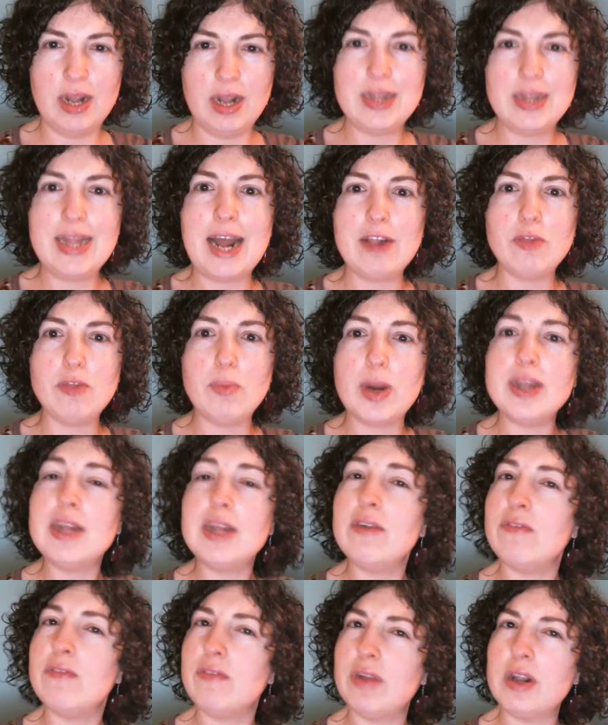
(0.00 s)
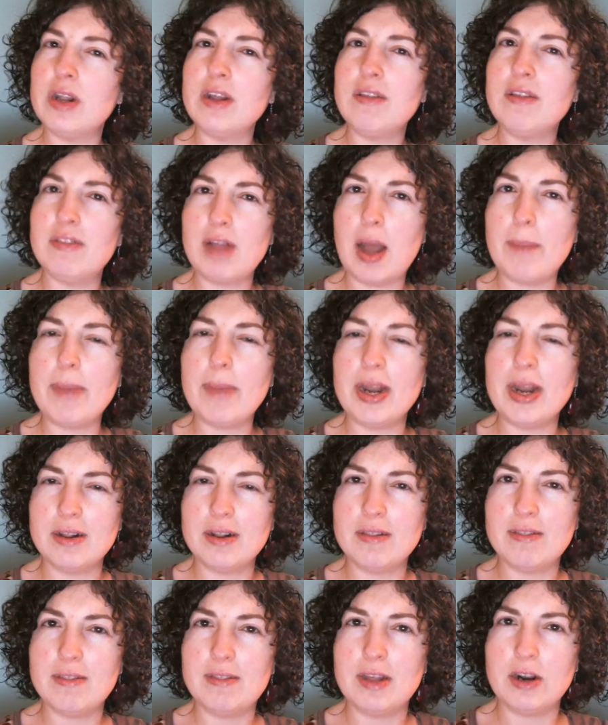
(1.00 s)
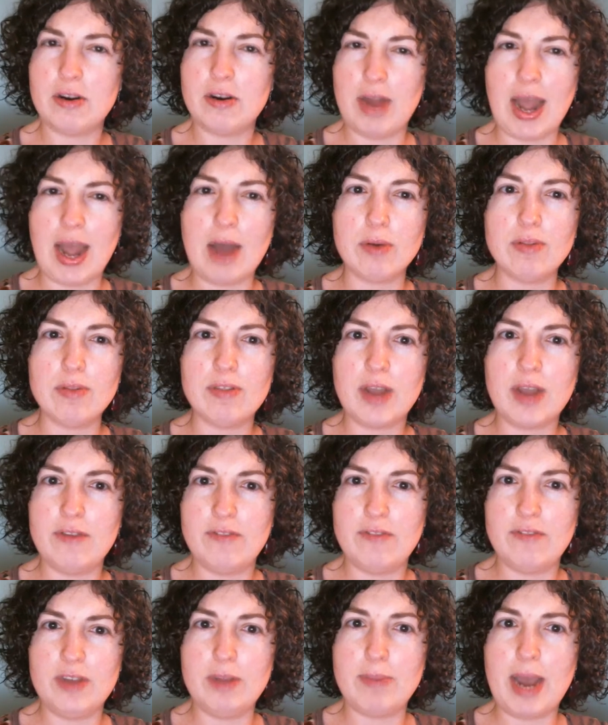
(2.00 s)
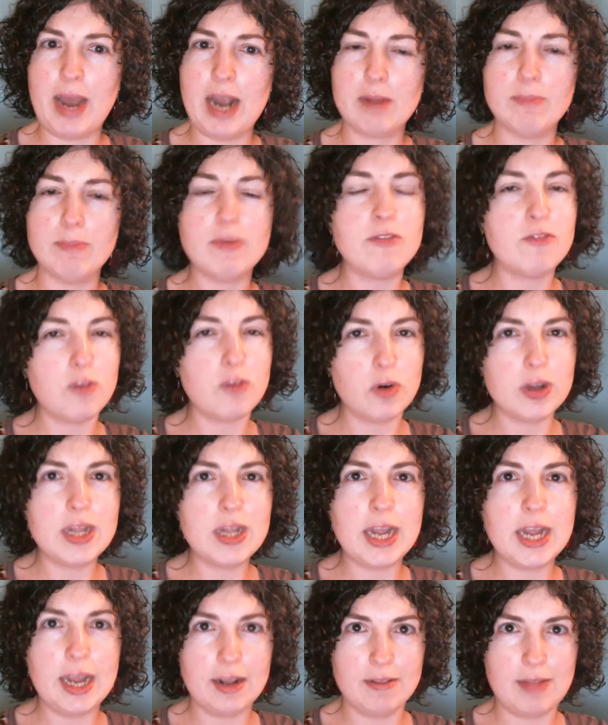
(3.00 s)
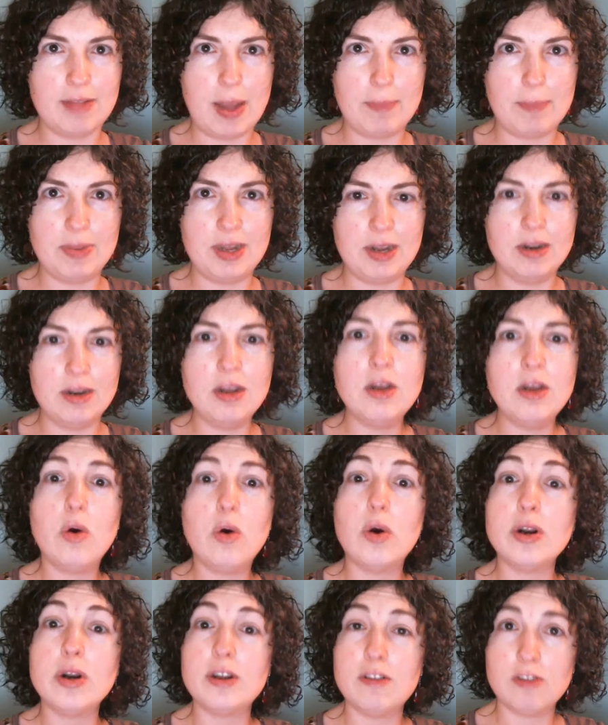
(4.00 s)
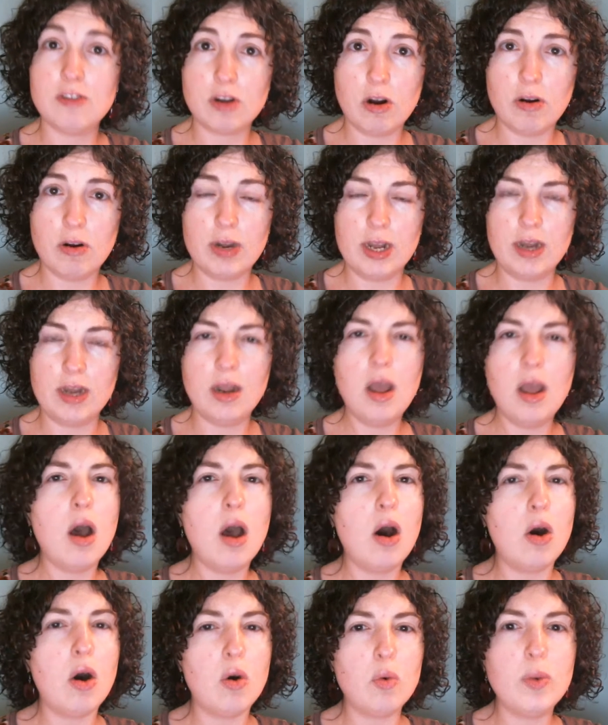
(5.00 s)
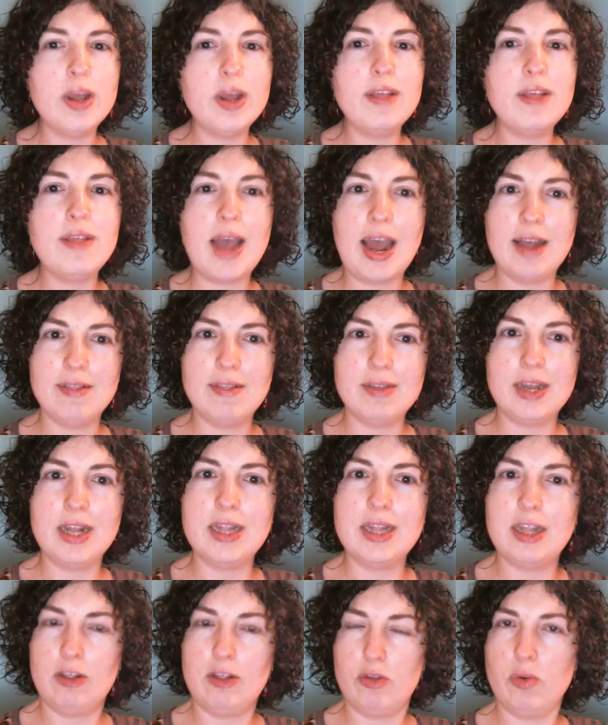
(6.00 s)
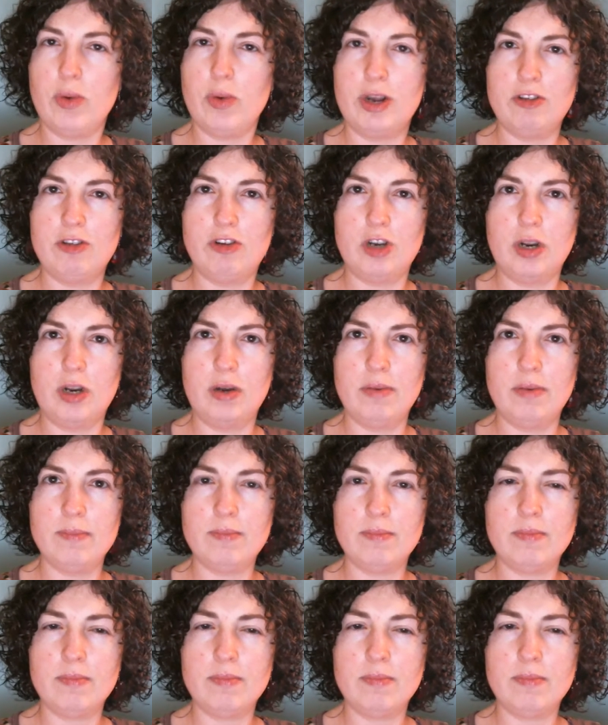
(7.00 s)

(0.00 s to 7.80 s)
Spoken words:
That's why they really stop and consider outside feedback before they accept it or discard it, always asking this question: